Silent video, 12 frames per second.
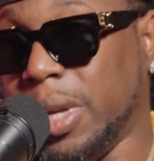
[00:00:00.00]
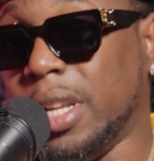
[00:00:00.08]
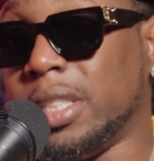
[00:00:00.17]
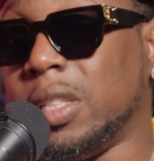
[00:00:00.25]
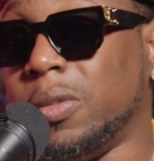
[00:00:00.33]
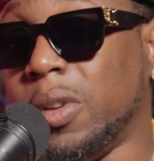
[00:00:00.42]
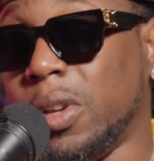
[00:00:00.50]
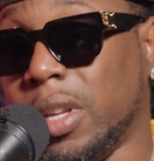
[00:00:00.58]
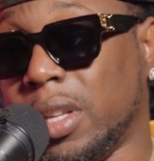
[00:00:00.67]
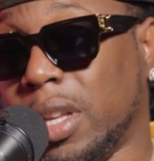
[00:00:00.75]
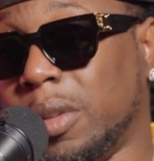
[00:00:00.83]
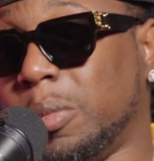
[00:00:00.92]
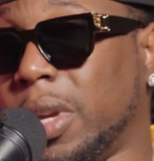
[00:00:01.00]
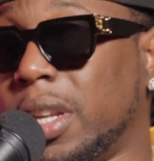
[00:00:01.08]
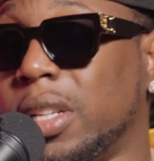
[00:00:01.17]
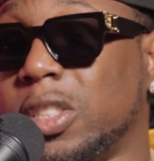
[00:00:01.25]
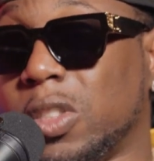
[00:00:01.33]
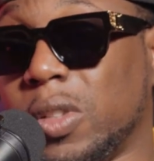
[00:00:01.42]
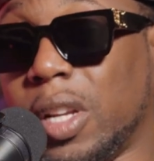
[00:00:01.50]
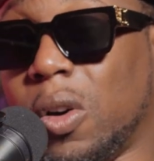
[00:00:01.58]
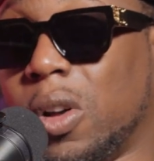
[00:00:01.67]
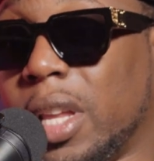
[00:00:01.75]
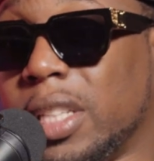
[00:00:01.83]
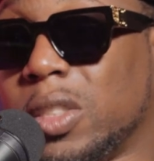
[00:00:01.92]
Being a civilian and being in the street,
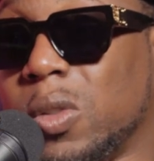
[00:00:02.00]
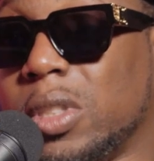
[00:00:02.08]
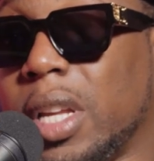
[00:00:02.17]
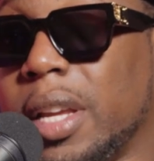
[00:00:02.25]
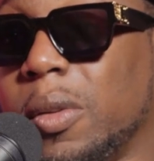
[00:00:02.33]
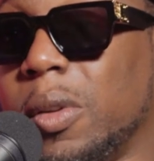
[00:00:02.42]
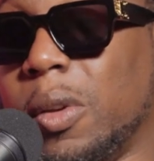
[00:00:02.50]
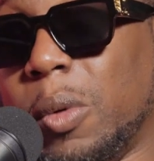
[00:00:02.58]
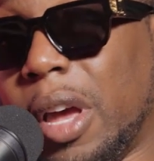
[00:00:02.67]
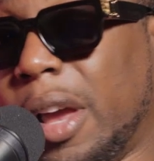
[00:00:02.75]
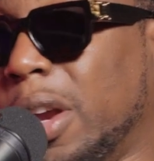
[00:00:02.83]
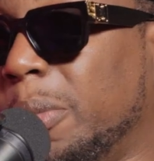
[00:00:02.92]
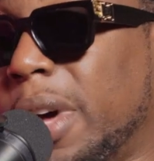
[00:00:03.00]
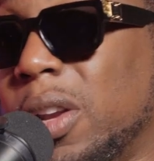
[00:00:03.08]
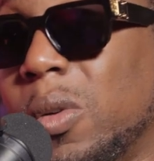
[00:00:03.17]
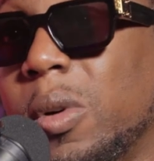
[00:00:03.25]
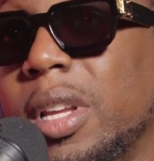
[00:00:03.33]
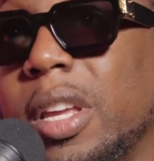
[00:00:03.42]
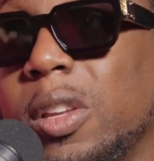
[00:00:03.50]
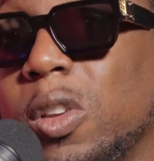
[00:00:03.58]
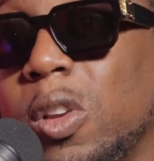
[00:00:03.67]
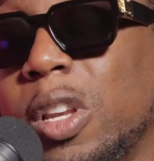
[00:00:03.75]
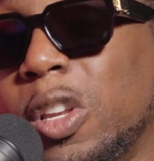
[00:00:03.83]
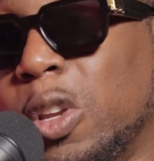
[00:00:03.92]
all that, so it's like, everybody don't want,
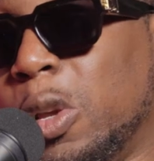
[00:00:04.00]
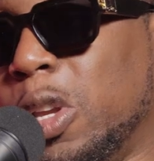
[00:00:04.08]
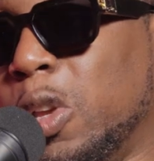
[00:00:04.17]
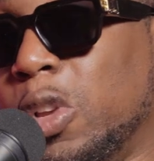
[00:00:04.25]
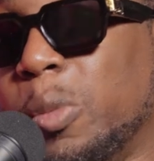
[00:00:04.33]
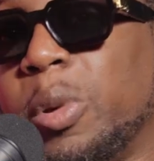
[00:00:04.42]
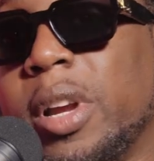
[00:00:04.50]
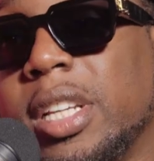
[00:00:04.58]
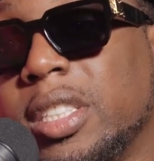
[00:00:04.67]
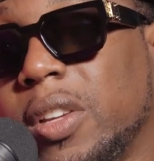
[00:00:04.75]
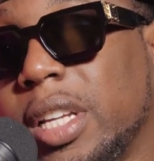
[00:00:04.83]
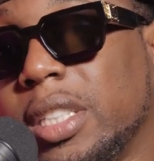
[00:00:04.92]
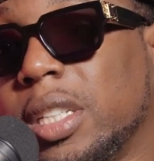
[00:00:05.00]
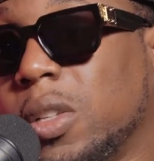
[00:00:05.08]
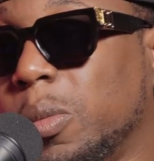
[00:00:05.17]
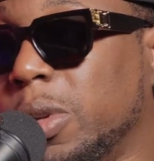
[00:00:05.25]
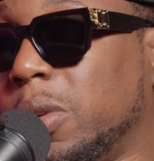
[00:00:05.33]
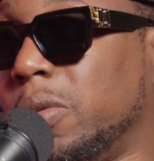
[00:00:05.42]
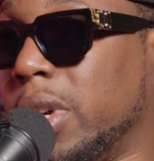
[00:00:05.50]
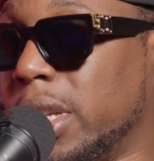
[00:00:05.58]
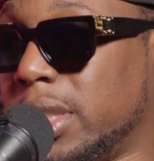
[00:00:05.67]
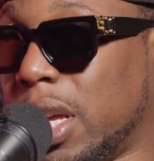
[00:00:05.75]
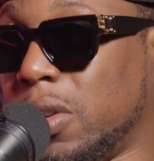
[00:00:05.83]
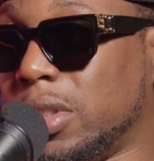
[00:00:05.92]
your parents tell you that shit, don't be no fucking
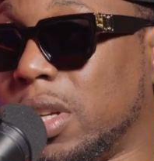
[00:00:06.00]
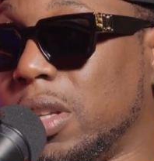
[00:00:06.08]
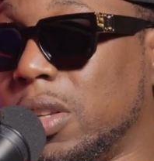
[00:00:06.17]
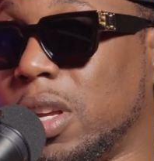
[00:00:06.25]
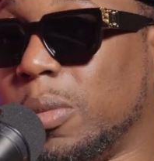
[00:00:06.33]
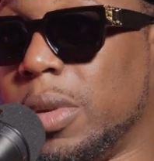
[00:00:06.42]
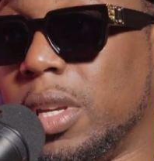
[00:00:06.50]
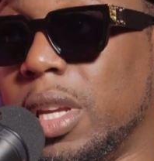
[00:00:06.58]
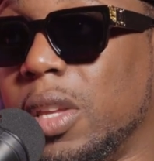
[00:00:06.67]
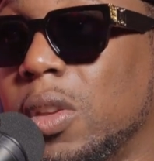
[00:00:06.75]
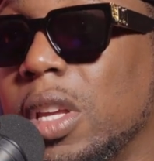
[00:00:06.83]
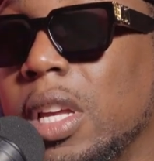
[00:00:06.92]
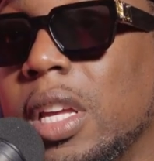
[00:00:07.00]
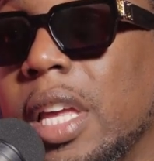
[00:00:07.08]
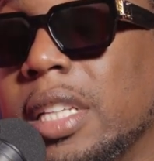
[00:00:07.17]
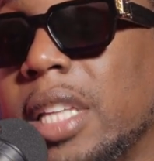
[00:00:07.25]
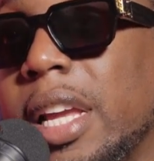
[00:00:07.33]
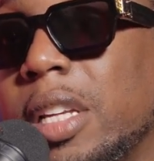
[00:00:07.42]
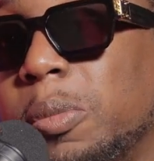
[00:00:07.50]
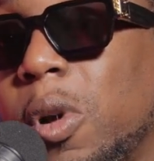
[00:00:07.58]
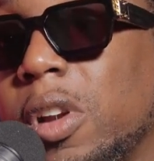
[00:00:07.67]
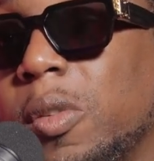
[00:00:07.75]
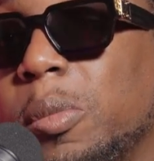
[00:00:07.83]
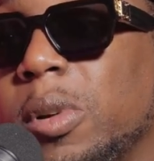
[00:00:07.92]
tattletale, you know what I mean? And it's like a
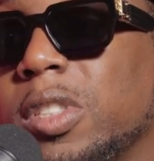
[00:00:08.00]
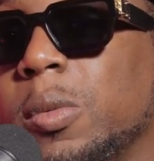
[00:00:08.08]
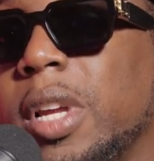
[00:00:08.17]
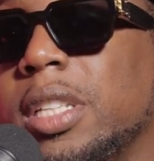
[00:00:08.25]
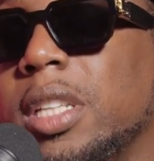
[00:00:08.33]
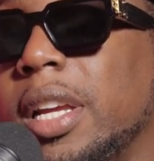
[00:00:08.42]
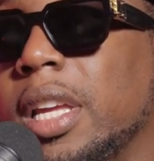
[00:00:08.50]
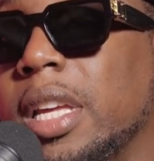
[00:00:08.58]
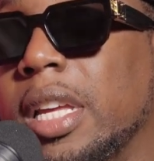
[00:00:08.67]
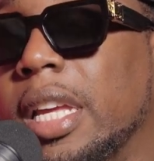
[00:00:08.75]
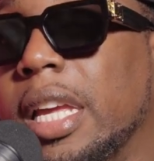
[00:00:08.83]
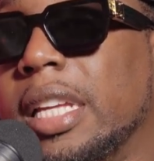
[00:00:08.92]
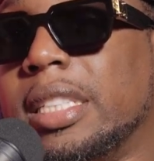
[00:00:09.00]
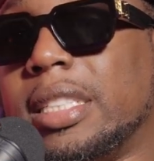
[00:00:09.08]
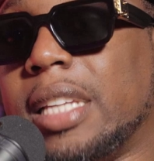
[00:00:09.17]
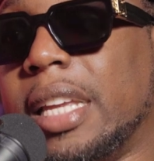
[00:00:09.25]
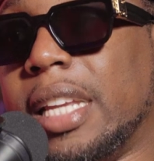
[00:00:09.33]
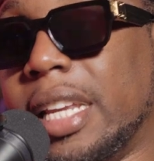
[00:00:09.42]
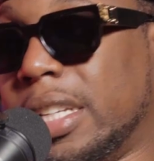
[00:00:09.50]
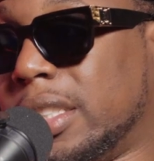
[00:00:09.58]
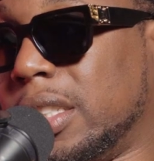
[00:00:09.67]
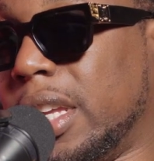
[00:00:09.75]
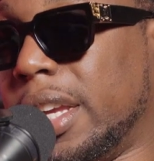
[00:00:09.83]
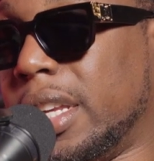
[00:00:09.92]
part of a principle that's like, it just in
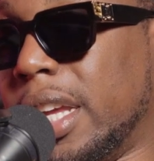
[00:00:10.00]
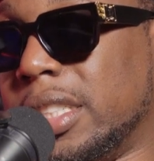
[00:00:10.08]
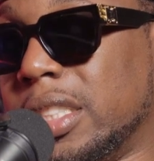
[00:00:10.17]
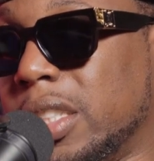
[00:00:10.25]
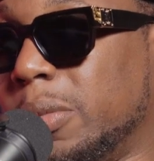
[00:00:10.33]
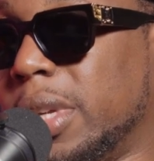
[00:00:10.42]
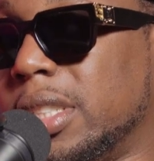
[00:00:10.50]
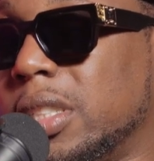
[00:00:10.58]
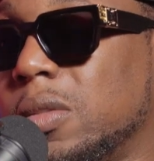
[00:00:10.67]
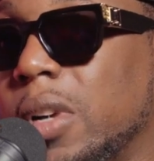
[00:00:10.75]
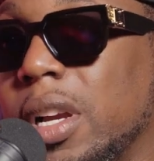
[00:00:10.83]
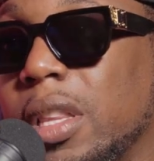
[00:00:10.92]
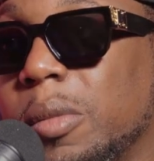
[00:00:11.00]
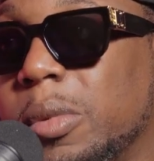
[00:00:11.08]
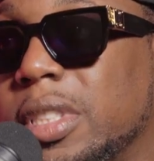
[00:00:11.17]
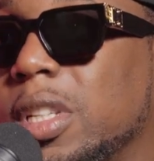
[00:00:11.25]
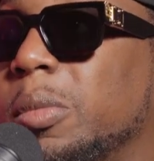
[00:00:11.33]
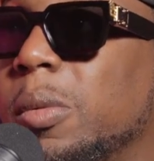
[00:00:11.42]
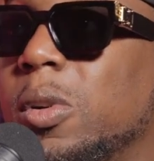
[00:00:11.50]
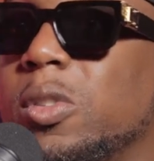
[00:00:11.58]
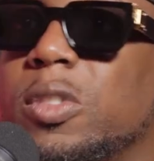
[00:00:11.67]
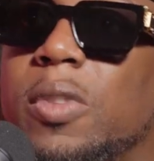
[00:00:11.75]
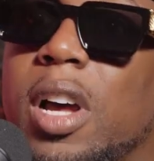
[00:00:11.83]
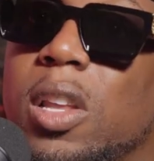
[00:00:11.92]
us, like that's just something that's just regular. But some people
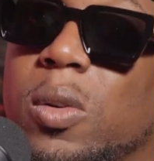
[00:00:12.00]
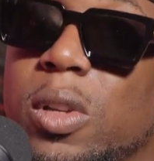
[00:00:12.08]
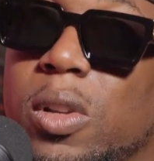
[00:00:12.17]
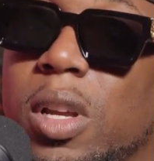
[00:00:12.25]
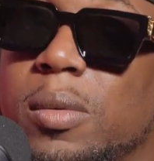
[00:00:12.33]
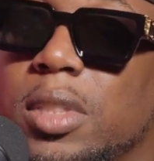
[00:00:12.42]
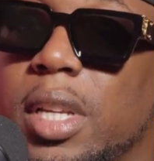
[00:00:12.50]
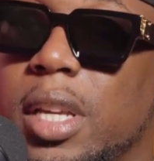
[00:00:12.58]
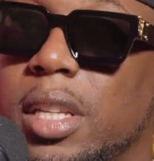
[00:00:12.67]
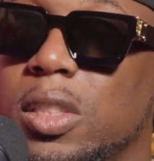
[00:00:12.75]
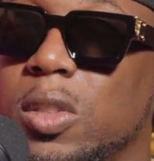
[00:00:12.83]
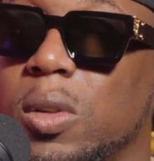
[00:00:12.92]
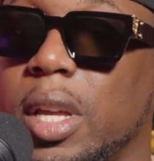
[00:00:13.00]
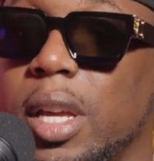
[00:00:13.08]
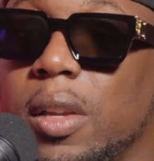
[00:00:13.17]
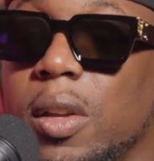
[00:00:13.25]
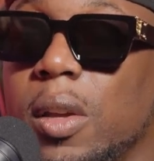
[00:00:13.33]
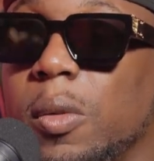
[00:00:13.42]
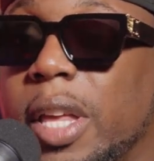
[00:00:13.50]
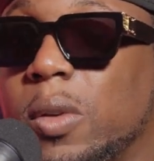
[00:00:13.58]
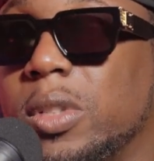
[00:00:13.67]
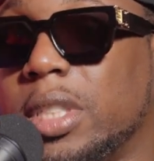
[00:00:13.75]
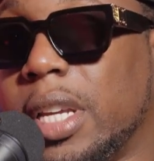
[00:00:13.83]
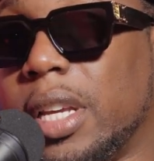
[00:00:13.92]
don't follow it, you know what I'm saying? So like
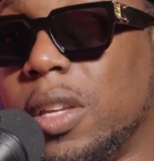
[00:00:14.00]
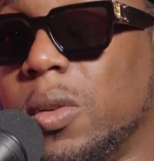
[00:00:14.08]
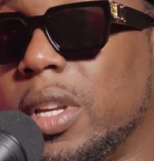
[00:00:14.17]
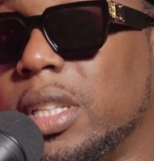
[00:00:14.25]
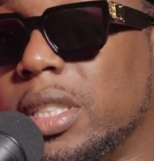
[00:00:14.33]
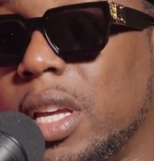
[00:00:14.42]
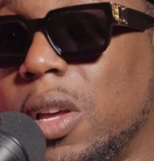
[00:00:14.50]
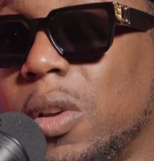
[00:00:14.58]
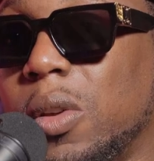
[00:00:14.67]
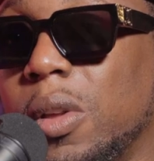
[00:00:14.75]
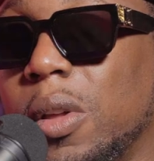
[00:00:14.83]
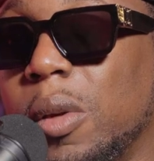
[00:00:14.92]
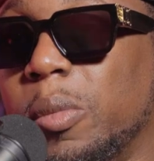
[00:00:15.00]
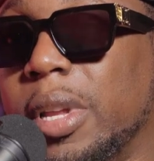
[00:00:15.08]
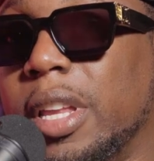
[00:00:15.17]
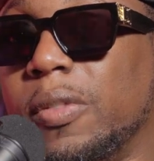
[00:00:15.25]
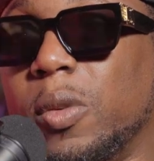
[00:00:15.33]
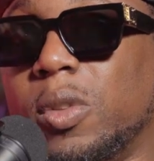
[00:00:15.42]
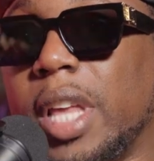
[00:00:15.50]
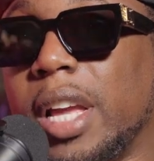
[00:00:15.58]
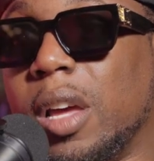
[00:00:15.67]
you said, you didn't tell. But if you think